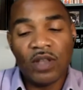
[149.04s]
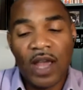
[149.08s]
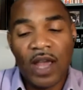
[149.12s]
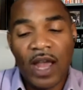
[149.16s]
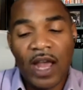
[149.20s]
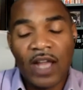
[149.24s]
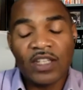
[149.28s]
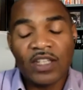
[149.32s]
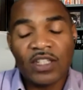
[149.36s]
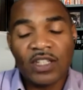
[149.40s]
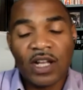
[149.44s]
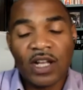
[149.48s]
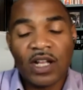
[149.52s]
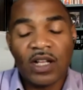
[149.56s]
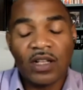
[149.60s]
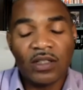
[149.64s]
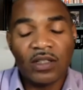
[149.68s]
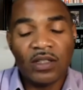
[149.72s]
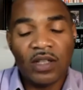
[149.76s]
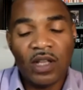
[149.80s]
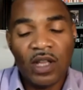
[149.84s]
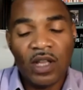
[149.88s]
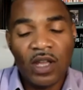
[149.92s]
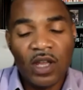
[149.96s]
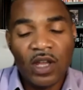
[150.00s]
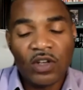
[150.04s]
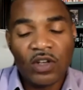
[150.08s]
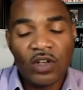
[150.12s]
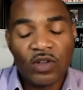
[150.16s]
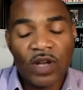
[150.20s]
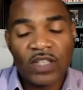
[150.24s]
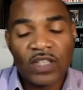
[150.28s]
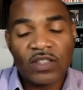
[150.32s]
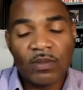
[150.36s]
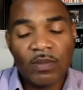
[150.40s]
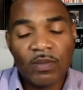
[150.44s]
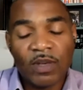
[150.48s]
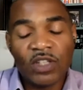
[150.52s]
agile
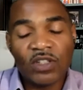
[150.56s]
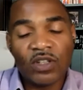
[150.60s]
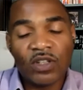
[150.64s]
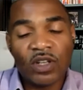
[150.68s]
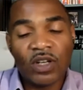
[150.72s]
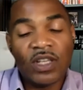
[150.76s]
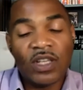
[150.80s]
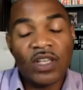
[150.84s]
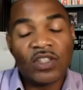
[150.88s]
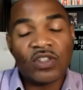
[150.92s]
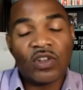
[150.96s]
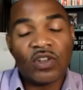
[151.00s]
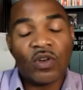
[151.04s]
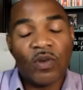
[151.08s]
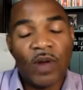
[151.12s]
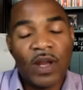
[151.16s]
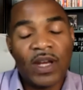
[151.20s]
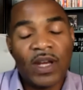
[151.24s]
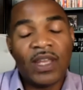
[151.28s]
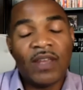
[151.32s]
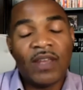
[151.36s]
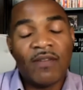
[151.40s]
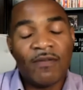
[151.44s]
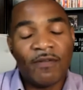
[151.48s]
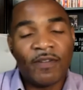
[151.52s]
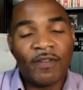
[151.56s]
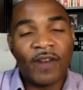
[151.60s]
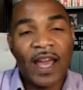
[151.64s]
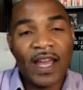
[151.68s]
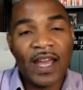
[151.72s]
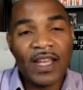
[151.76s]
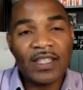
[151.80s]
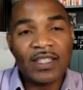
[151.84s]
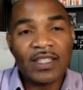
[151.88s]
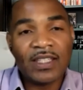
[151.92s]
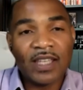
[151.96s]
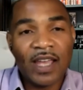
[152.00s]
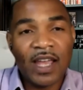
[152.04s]
transformation is already in
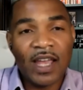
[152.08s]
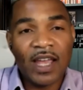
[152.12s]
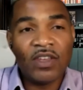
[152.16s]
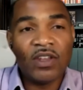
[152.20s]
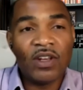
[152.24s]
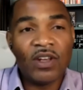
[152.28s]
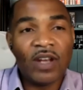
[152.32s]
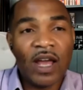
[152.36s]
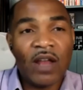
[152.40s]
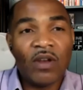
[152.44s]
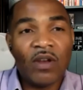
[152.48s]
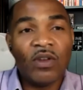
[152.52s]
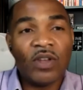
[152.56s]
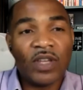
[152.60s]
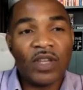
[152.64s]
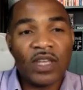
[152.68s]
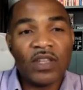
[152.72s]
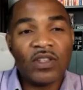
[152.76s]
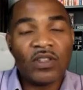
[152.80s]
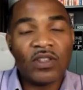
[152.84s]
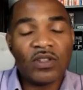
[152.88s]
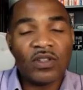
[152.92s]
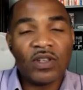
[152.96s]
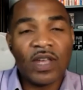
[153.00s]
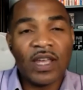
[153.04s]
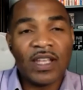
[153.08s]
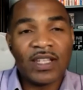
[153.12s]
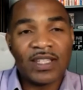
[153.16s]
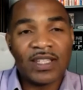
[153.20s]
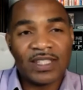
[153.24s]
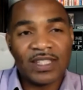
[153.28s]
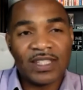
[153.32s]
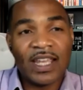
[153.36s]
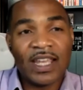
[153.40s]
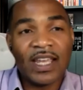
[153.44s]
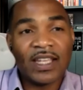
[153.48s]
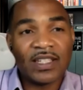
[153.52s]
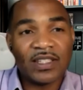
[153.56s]
flight and you're now looking to
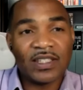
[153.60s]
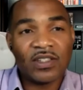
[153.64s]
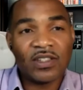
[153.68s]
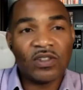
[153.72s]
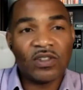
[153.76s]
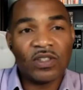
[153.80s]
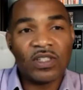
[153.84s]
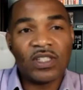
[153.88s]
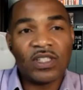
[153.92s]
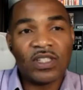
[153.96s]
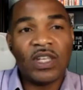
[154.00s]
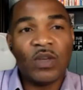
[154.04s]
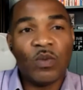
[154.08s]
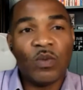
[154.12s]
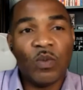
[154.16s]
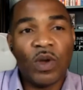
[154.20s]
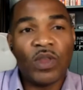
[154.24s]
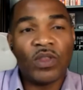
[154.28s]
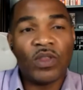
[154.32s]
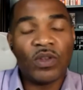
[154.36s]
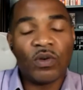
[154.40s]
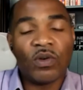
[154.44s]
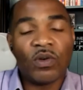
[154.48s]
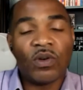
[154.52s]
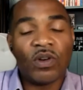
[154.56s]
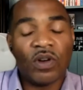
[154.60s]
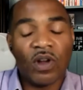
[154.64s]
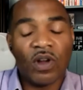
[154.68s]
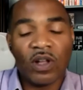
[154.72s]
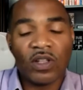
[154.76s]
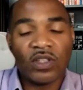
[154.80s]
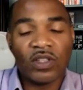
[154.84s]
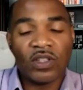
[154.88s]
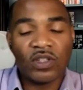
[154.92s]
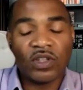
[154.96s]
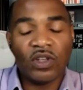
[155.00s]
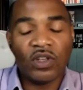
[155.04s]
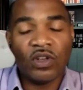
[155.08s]
assess to see whether or
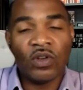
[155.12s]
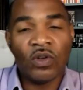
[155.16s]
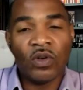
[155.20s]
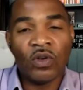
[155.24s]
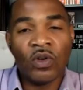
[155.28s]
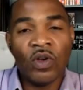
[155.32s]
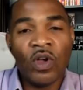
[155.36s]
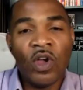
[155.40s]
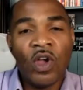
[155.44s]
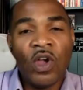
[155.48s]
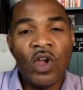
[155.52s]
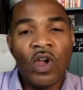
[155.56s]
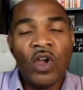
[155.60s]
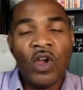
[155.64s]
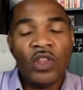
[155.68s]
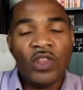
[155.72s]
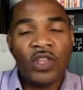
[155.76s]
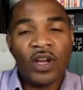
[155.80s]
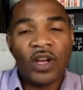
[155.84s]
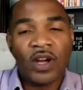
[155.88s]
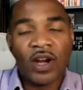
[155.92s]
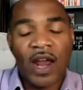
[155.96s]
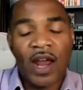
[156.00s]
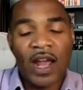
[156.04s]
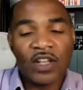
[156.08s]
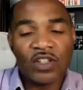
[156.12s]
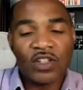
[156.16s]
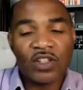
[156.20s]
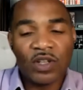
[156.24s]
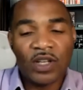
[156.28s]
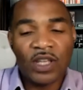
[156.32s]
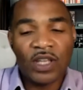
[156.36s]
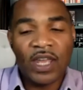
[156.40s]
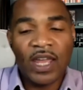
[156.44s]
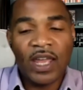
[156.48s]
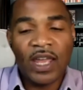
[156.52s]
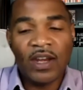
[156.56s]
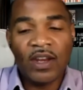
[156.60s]
not, there are
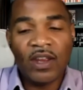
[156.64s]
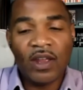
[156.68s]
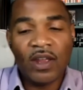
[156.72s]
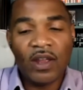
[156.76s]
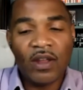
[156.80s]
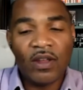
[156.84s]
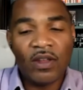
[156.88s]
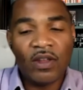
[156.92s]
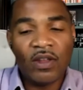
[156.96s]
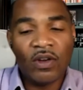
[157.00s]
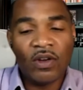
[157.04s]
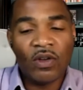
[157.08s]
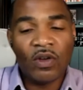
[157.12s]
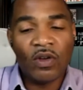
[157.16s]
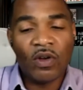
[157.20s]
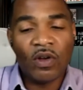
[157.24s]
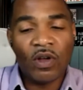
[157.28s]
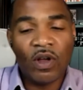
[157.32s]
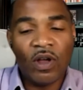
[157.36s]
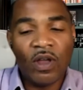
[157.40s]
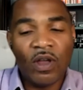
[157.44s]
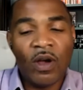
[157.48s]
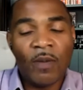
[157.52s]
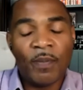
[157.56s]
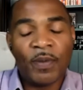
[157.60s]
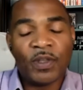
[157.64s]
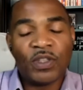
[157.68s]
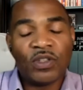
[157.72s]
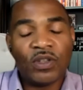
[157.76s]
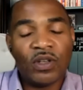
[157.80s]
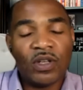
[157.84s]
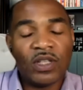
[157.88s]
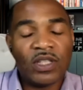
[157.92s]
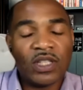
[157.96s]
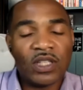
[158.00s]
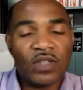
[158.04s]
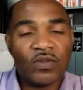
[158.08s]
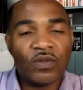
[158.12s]
actually any,
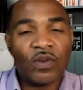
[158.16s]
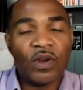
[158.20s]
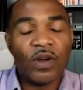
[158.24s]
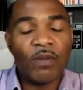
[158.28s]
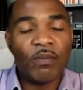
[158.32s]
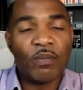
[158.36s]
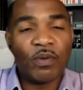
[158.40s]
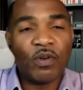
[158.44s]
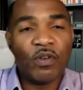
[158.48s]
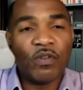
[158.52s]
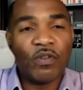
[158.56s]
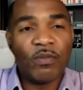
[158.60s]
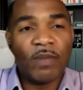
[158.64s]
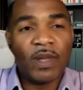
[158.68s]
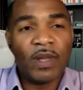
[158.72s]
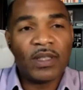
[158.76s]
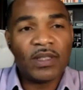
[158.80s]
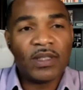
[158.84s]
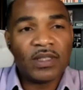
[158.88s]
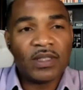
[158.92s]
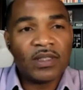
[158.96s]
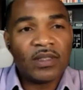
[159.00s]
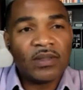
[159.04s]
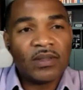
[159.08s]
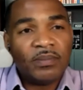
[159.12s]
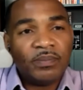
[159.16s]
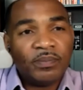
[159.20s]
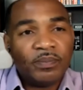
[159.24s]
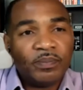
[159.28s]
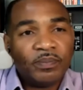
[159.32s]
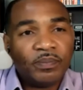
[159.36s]
opportunities for improvements.